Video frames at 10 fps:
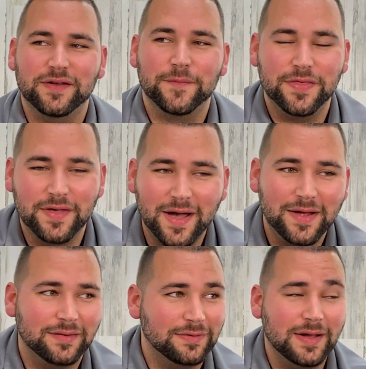I mean,
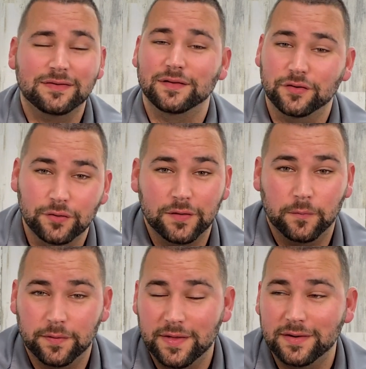that's
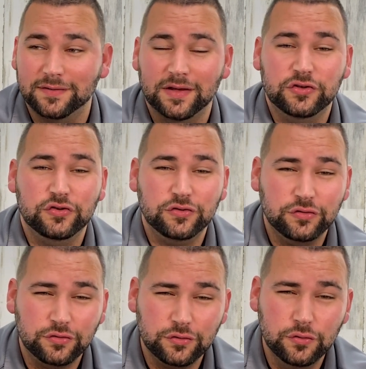incredible. That is a
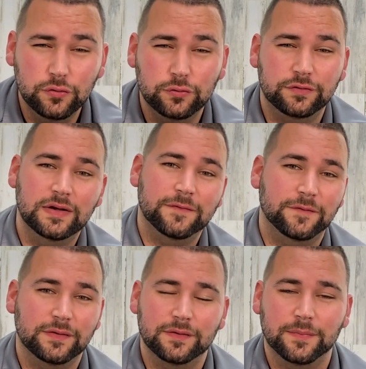huge
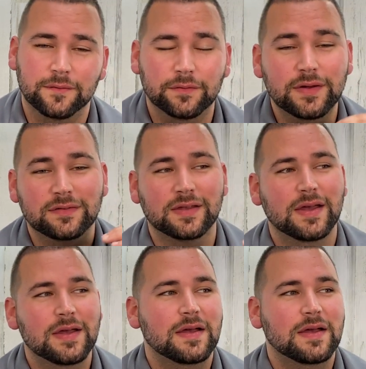difference above list.